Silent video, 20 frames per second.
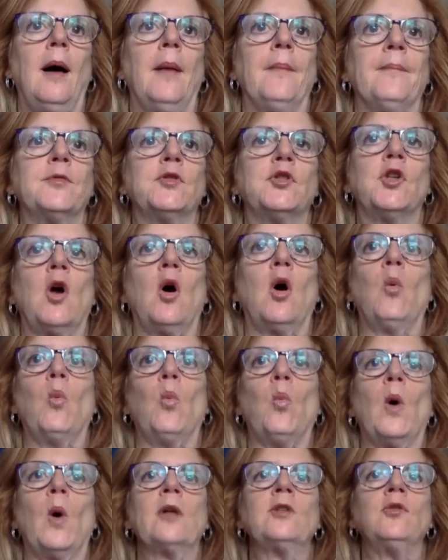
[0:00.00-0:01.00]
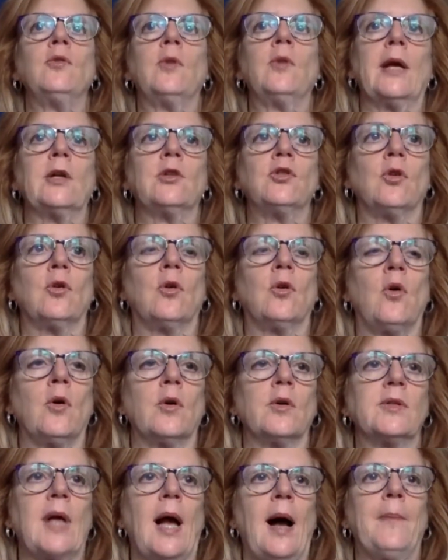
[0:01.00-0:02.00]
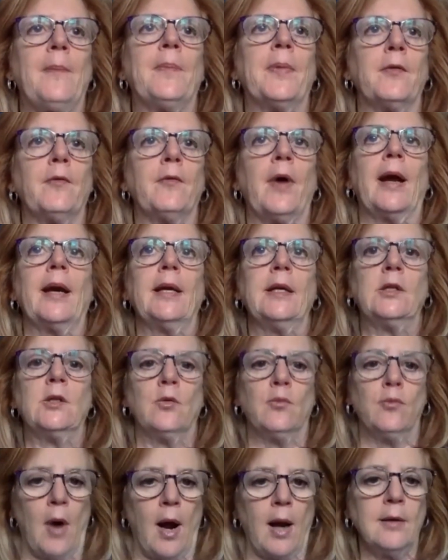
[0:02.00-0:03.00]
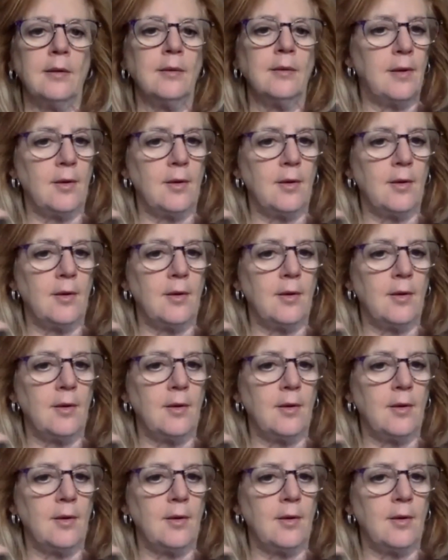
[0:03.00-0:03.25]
So once you get your course up and ready to run,